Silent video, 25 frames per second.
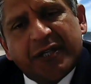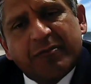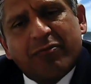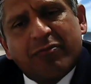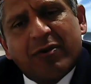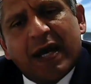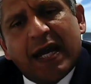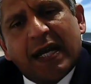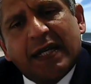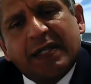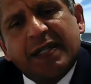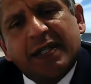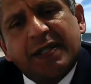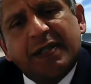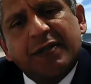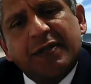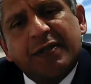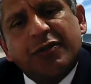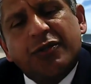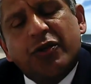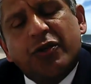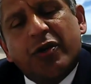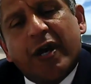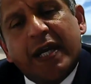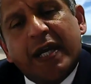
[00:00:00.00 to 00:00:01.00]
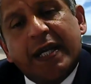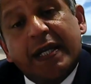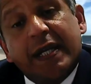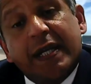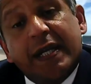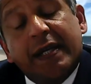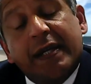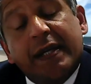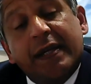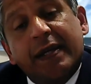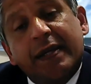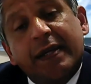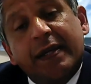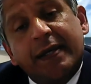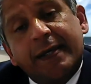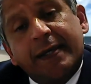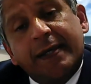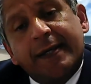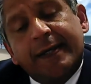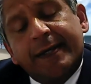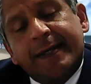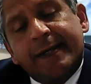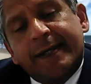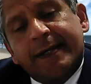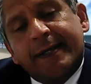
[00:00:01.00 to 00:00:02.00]
practice and training
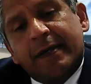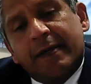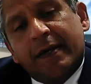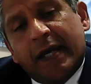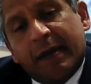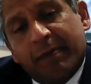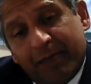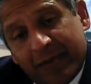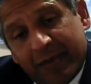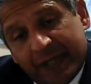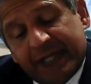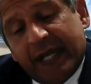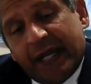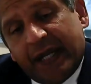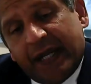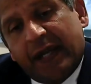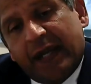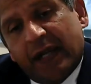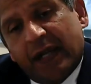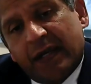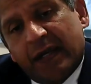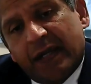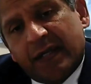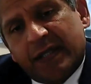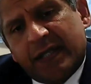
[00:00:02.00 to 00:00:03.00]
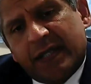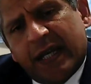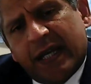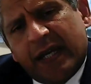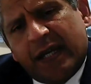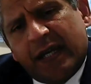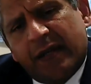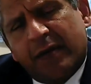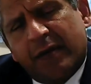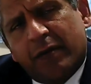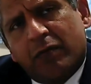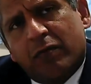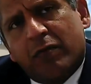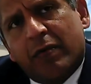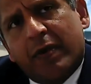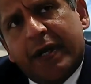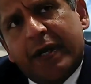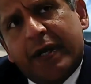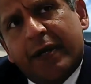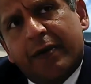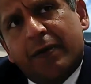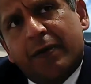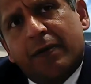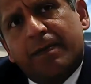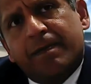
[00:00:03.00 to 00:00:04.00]
in particular has taken a
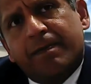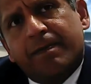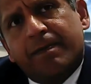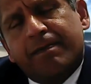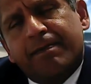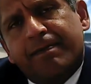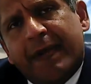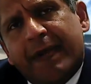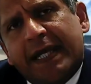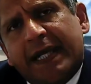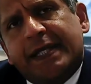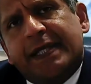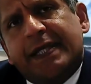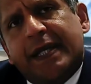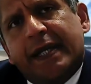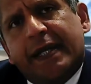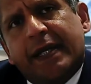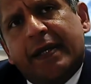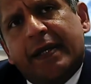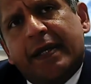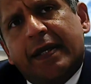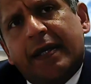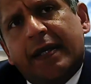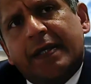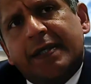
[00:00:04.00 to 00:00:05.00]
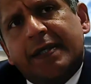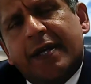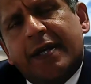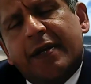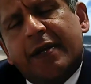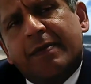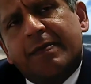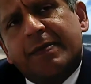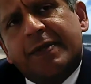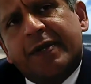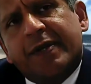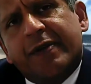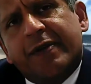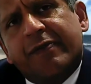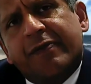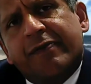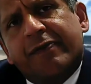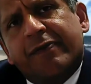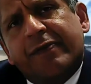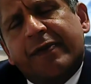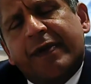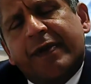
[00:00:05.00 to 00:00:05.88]
real beating in terms of